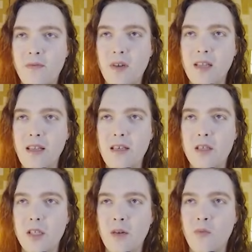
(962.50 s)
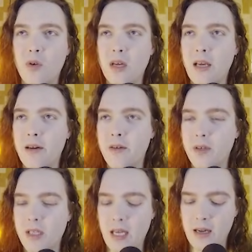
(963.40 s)
at least some working
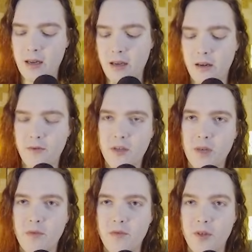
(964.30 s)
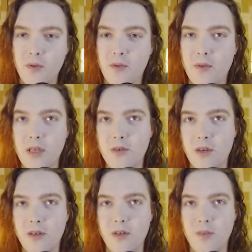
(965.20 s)
understanding of some of Zone 3
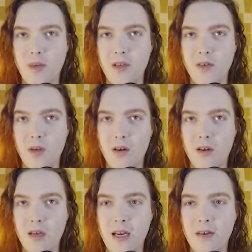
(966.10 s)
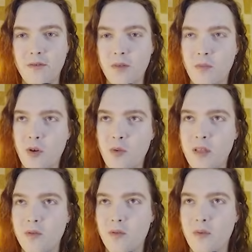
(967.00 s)
structures, because we are going to have some
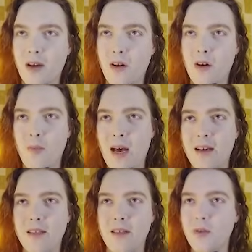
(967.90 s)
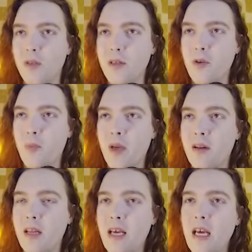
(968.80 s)
moments where we call back to those a little bit.
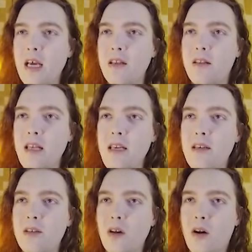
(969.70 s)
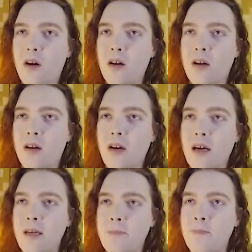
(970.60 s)
These are
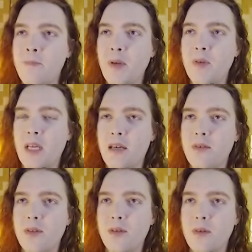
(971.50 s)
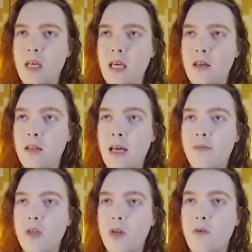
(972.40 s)
buildings
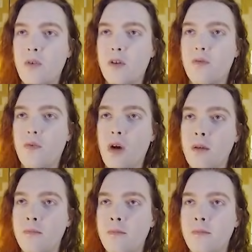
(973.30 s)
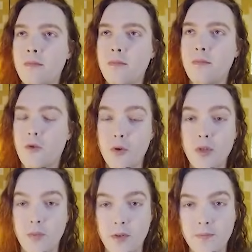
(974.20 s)
left over from Crucible,